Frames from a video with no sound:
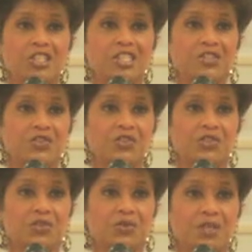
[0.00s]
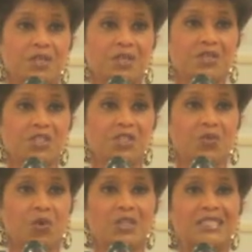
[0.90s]
it is their duty to
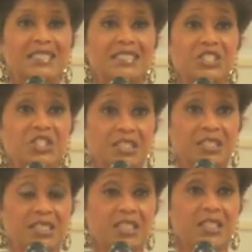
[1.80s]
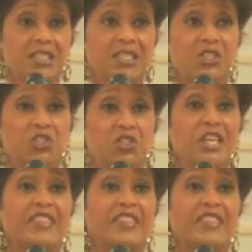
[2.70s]
work diligently to get the